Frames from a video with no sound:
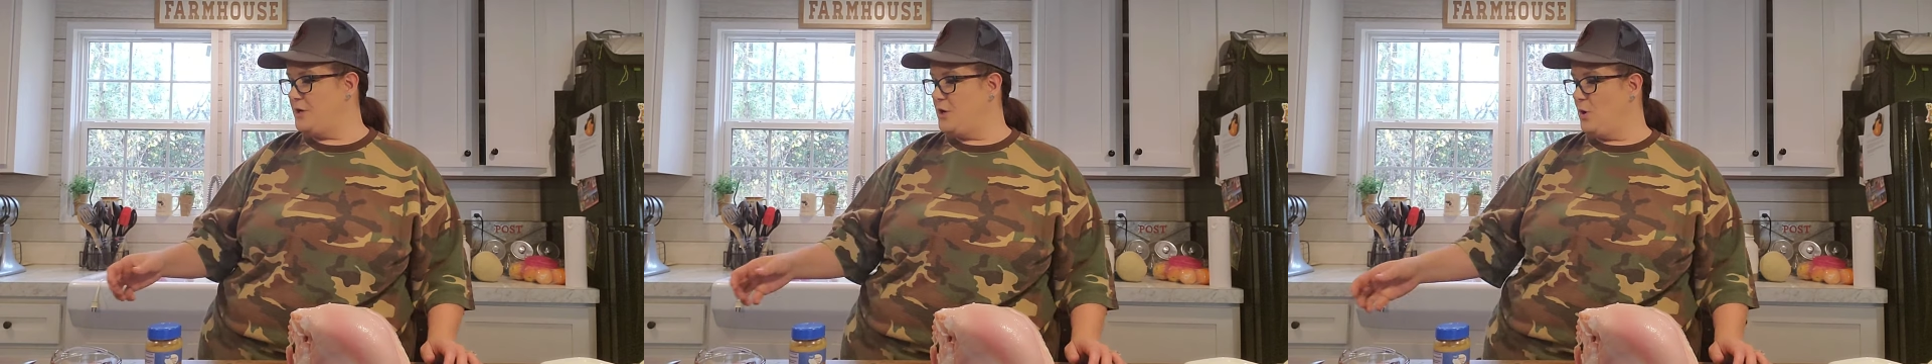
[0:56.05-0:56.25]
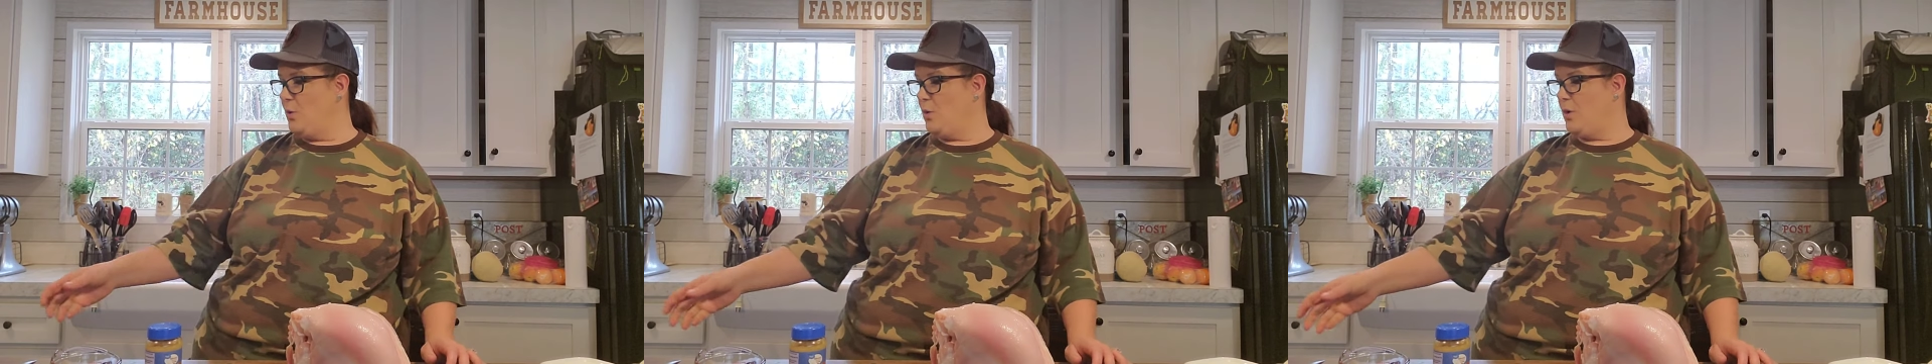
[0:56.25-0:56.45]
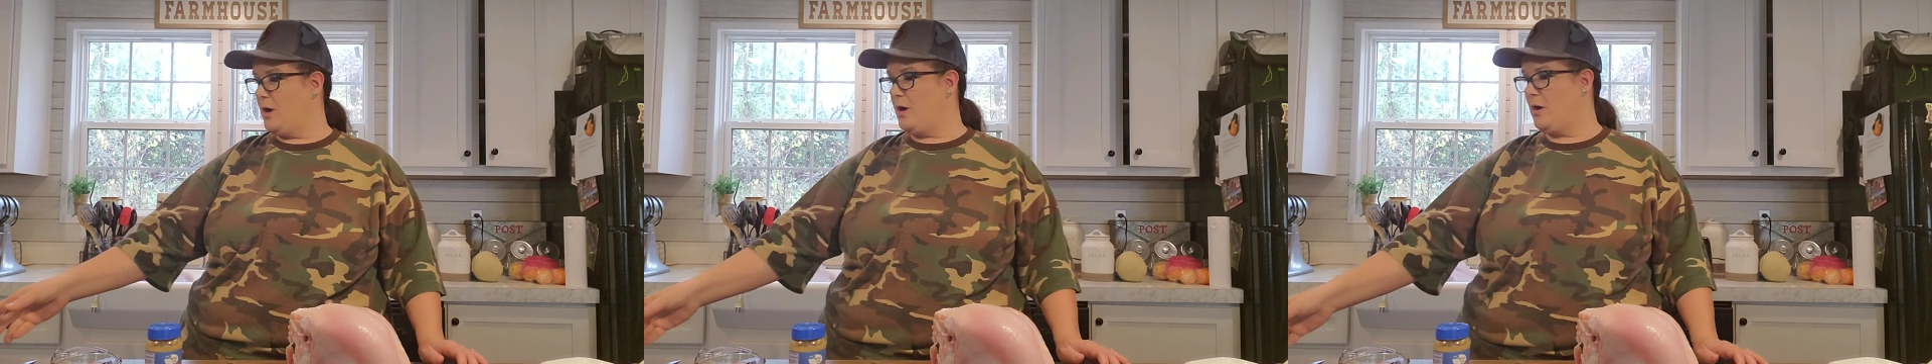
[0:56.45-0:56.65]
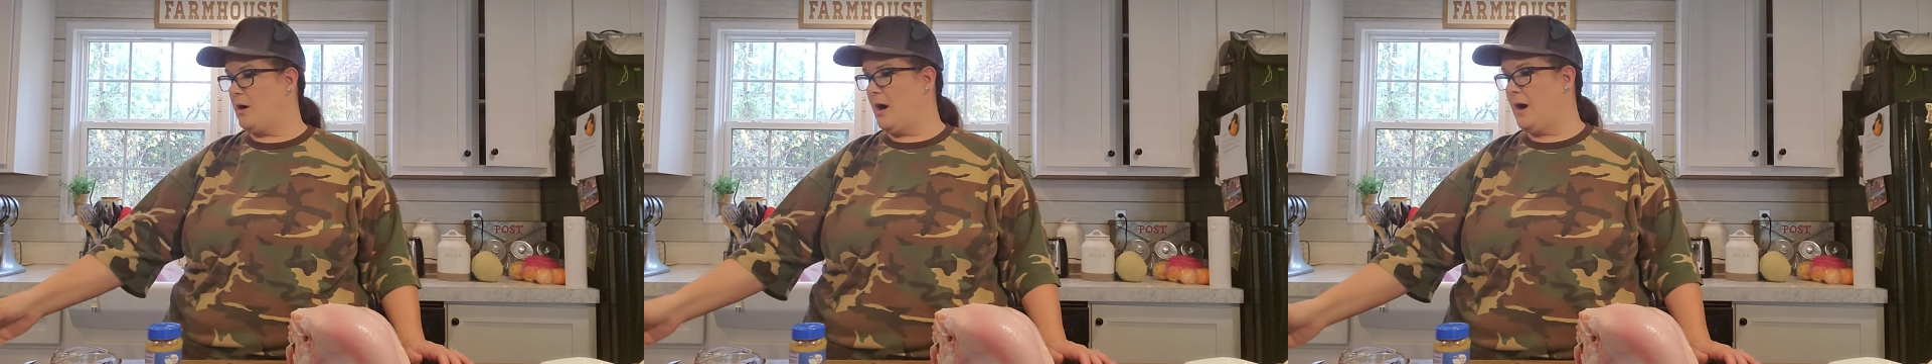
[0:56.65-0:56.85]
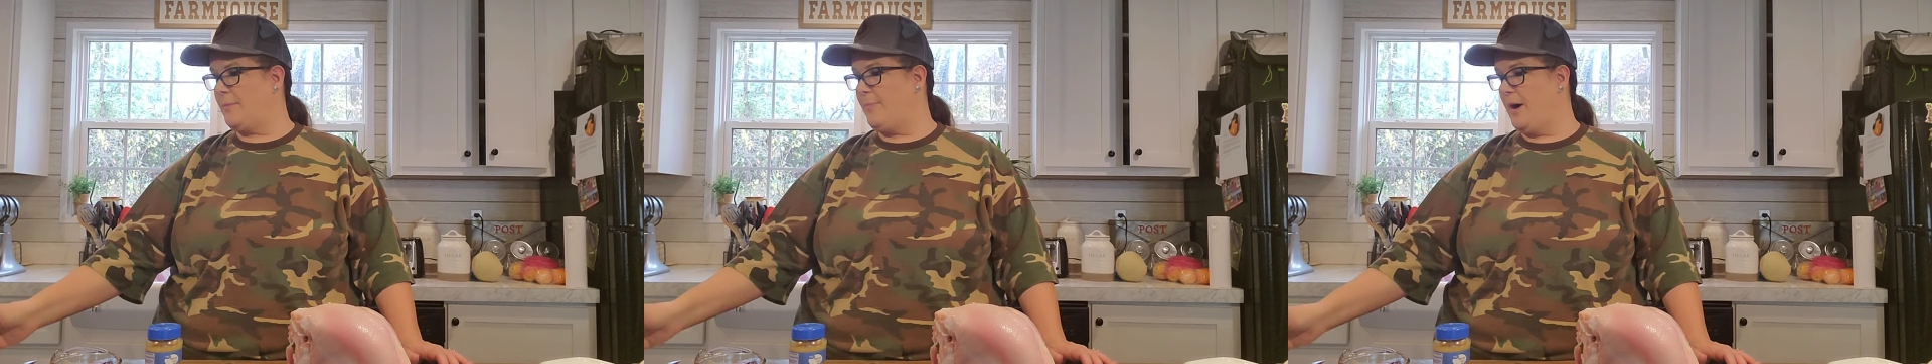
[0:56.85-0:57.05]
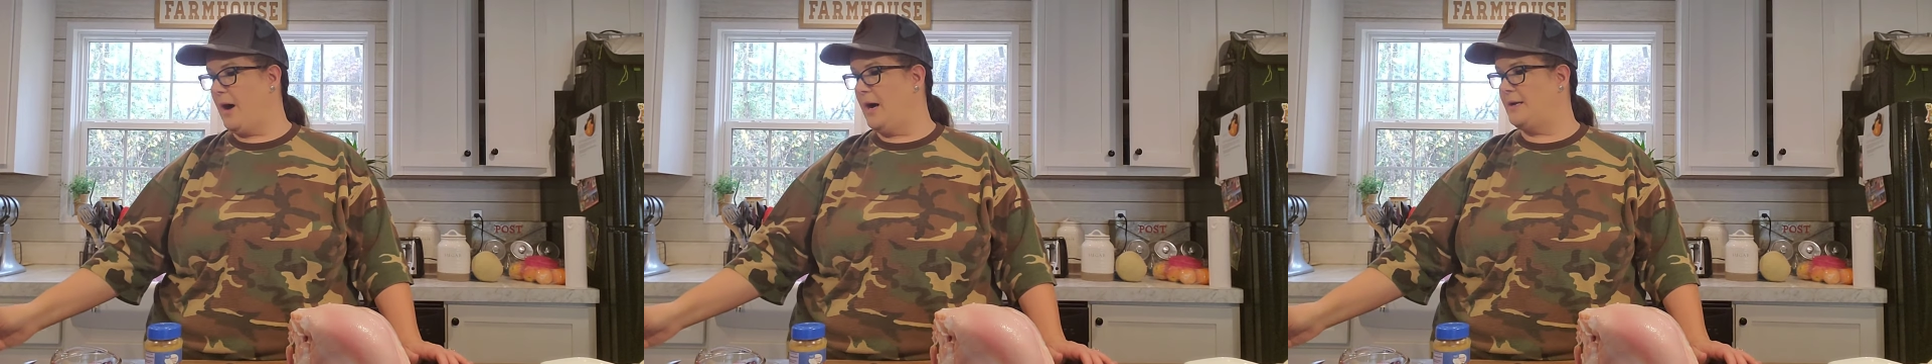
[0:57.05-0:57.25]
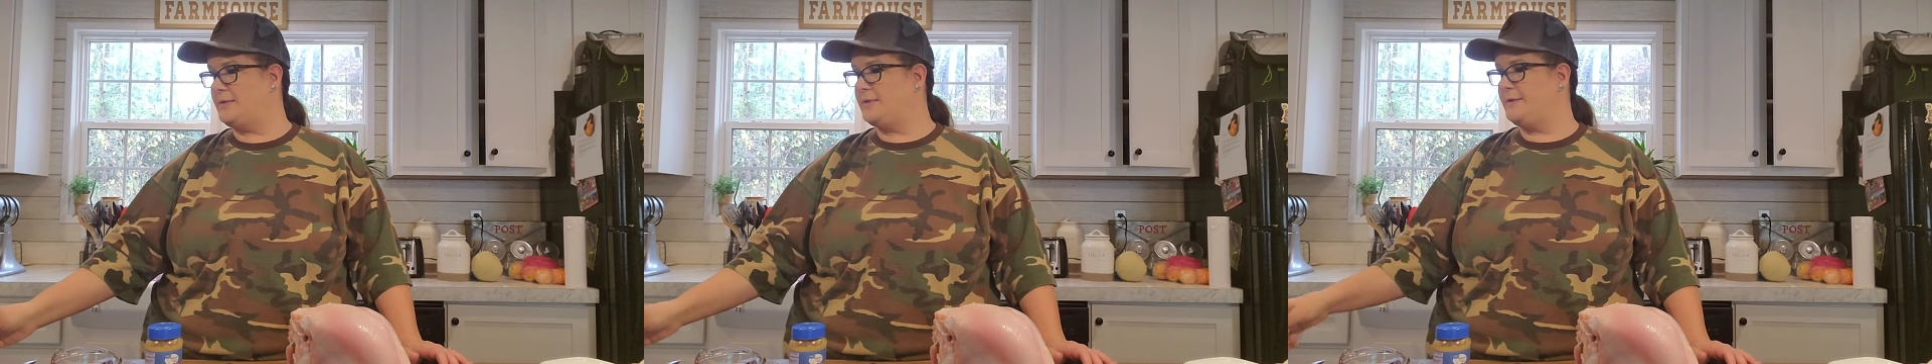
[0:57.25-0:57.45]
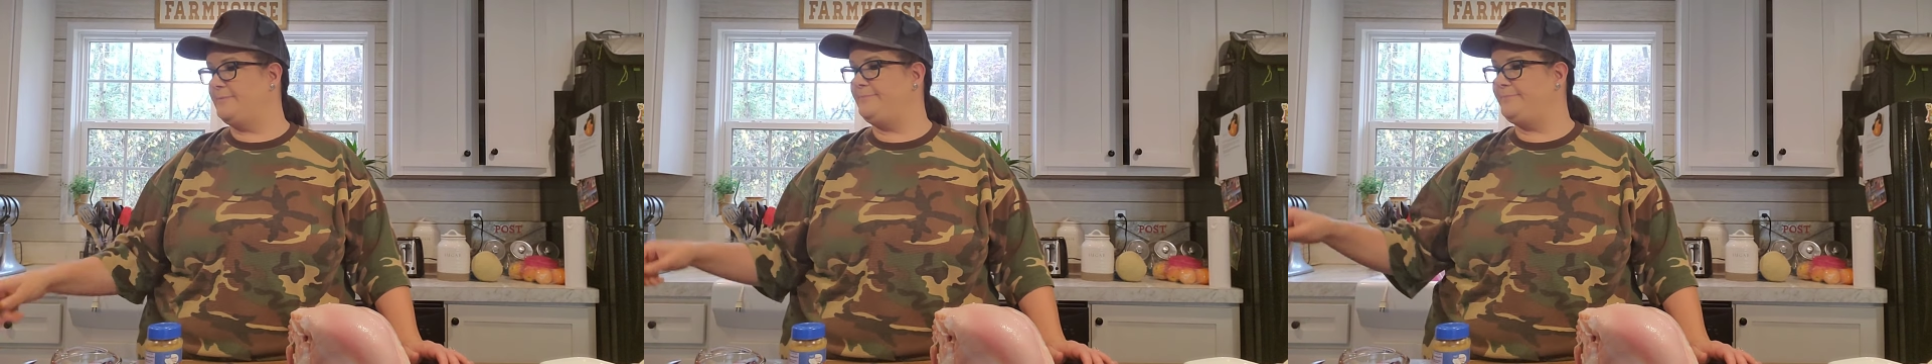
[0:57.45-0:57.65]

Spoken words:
your crock pot